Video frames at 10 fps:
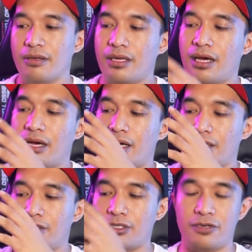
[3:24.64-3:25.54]
na
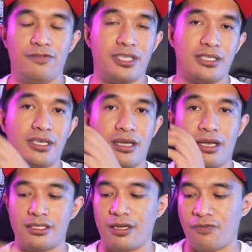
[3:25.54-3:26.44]
it serves as a
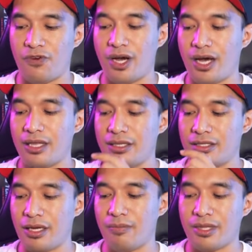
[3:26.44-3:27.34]
reservoir at the
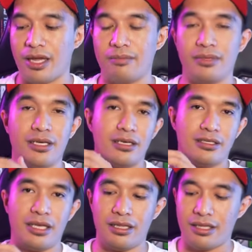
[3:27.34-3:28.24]
same time
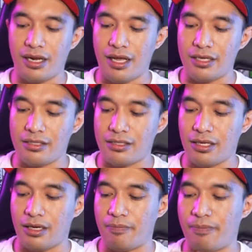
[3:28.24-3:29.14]
centralized
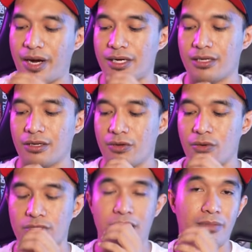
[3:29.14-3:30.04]
part
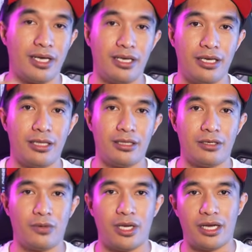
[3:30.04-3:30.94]
kung saan
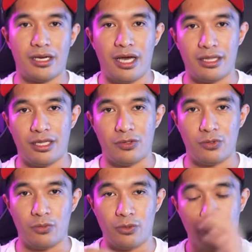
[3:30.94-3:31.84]
mag-i-interconnect lahat ng
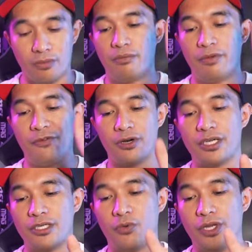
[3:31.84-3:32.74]
tubo. Before
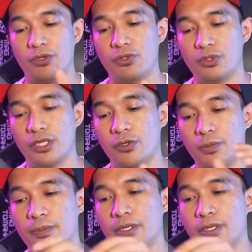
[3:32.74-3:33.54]
kasi, when you do the loop,